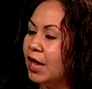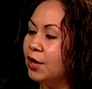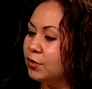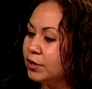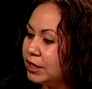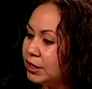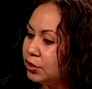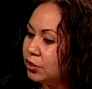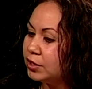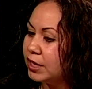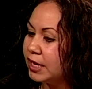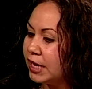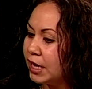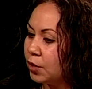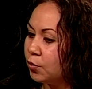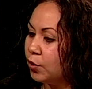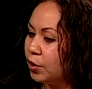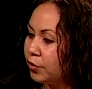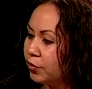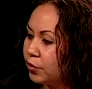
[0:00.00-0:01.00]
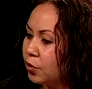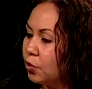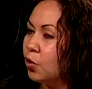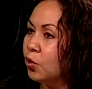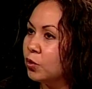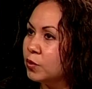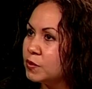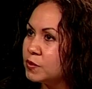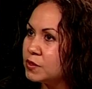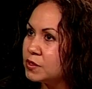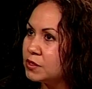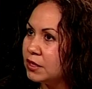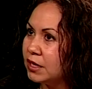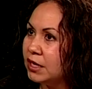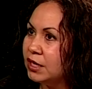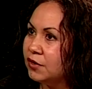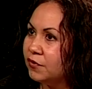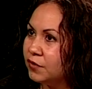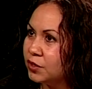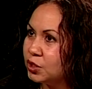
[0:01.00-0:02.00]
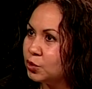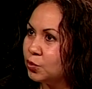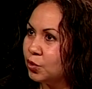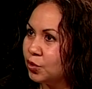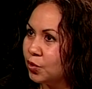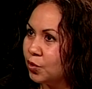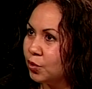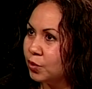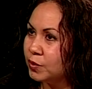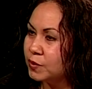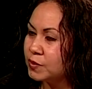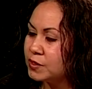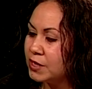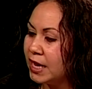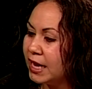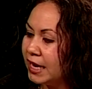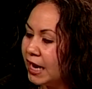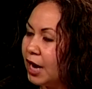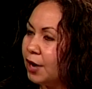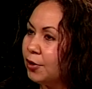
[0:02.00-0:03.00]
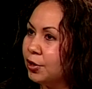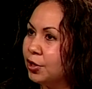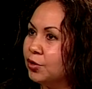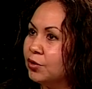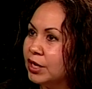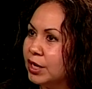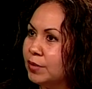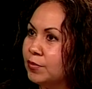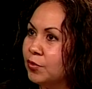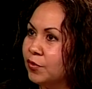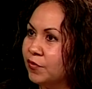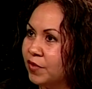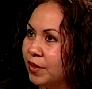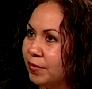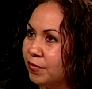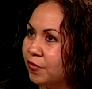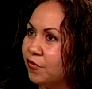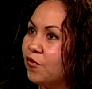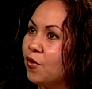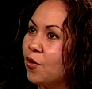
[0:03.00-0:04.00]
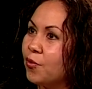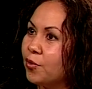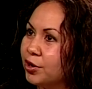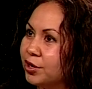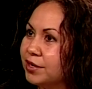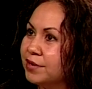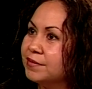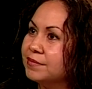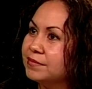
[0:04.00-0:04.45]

And really looking at what are the goals, the individual goals, and how are you going to move them forward.